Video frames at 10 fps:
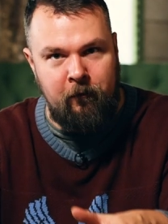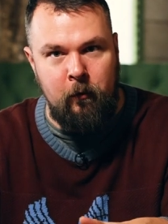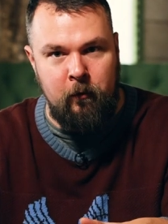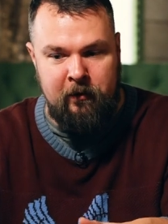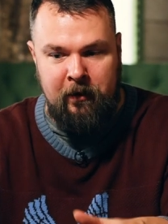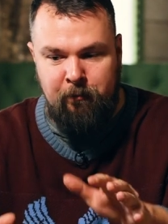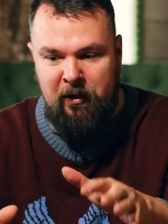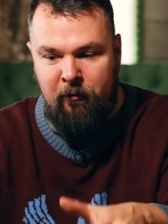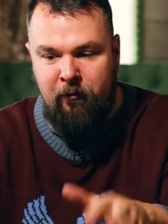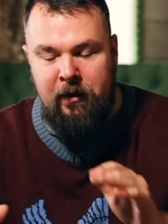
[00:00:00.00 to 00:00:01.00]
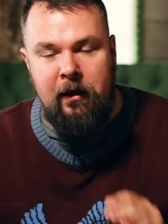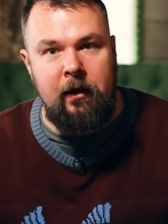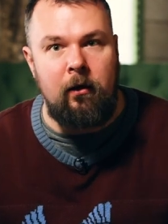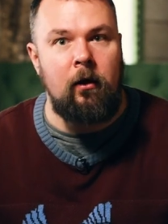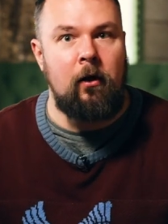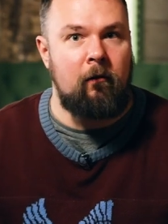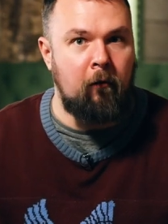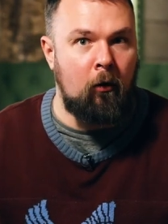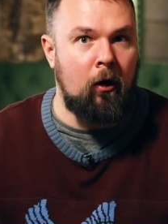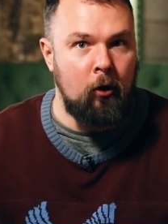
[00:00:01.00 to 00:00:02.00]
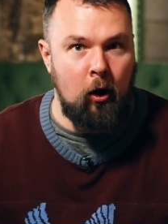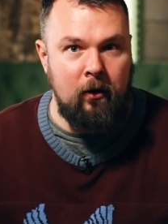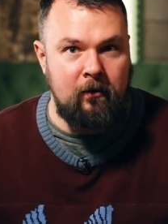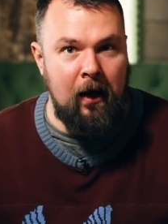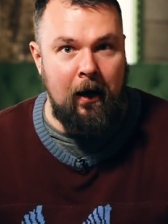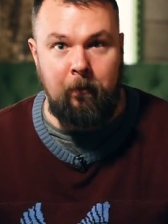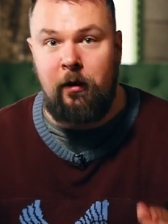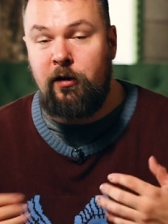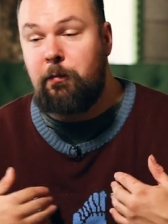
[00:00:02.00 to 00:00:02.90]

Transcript: foods that people have been eating for a long time.